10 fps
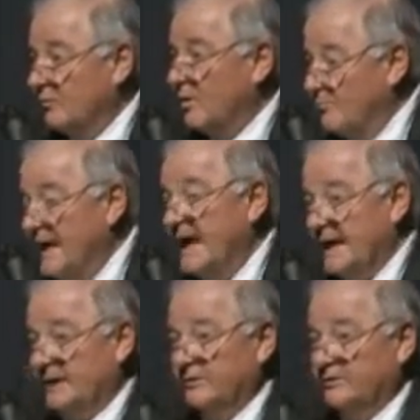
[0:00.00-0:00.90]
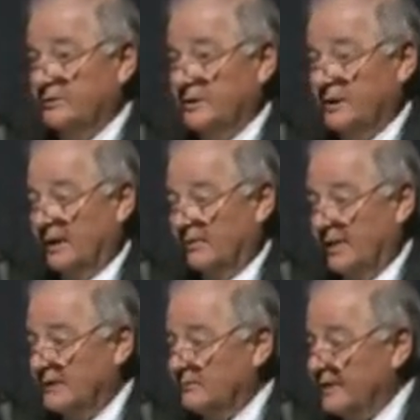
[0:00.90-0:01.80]

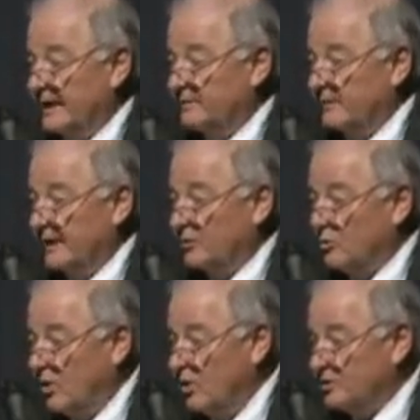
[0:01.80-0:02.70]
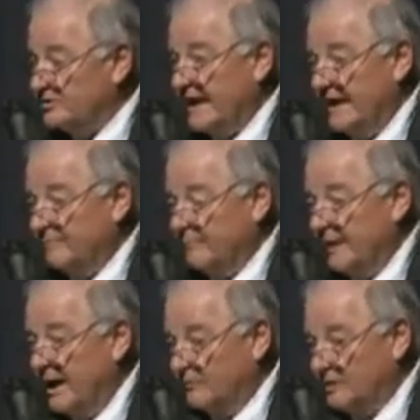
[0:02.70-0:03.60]
that crossed that
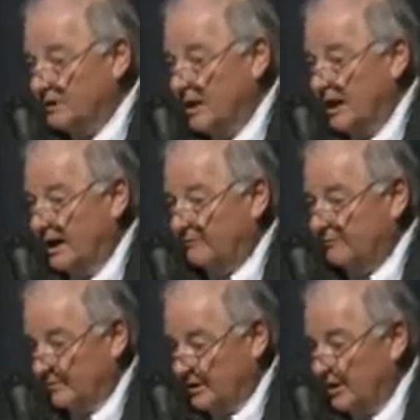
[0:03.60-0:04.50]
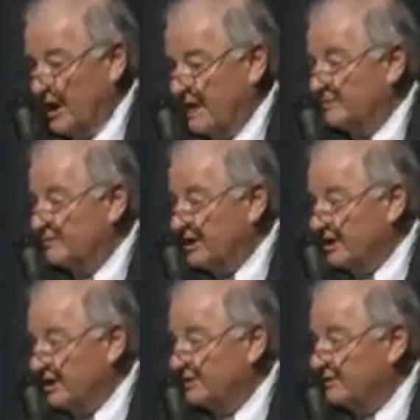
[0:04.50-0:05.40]
boundary line from the climate of
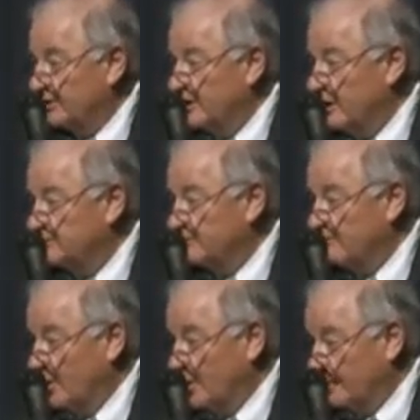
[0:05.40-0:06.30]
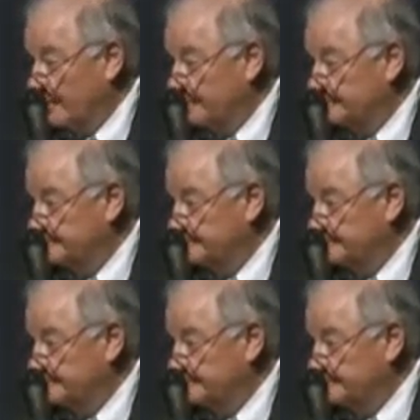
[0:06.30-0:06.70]
killing to the culture of murder.